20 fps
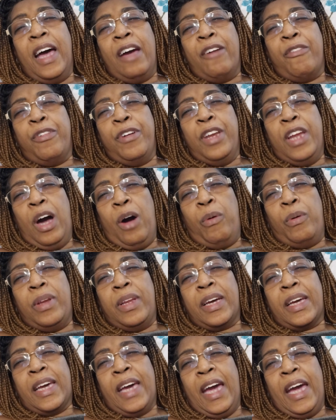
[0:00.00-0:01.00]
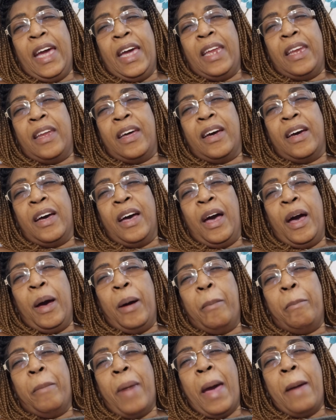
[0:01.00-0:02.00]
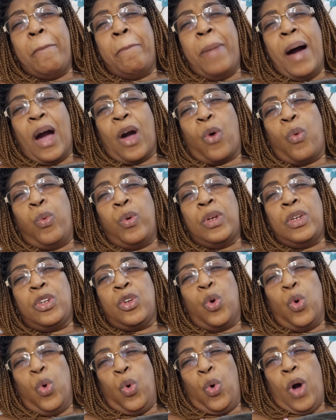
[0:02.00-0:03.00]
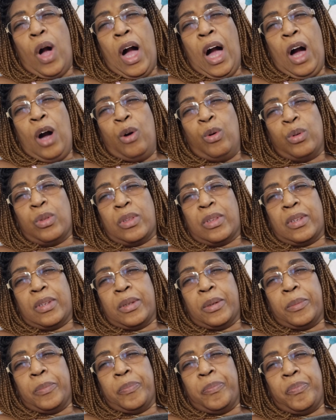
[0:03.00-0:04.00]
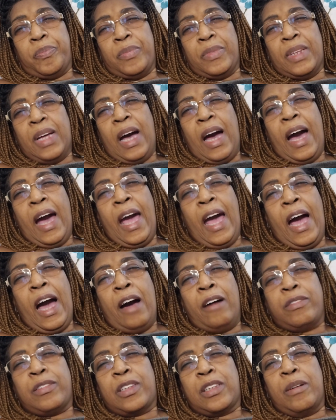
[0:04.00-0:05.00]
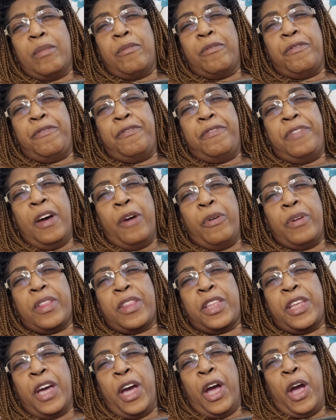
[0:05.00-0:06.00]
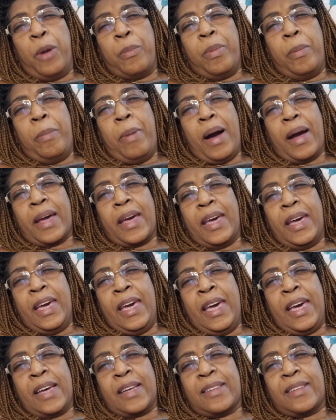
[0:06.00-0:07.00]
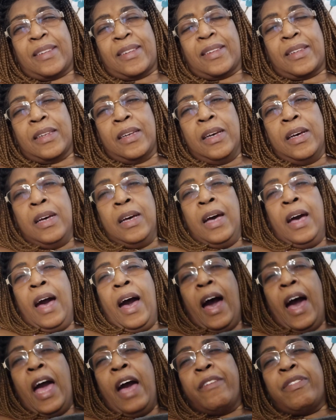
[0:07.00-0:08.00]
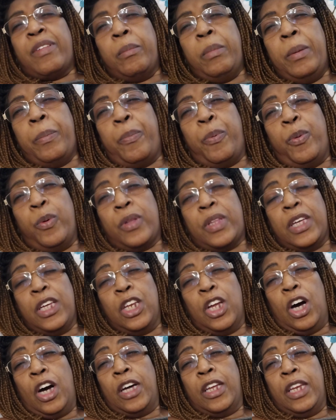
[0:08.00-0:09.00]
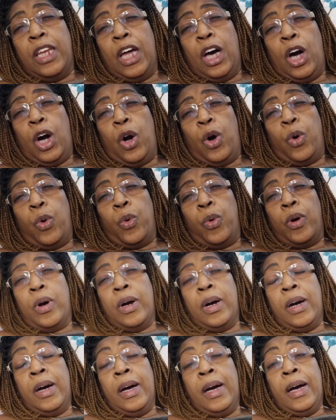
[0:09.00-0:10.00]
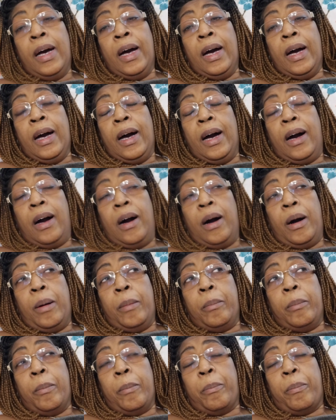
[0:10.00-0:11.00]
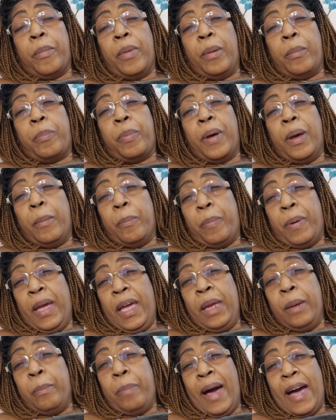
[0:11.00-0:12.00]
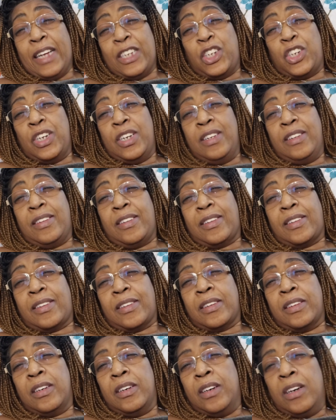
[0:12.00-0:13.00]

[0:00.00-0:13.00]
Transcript: every now and again my back would go out. I have some very terrible backaches. I have to be putting on now um, pain patches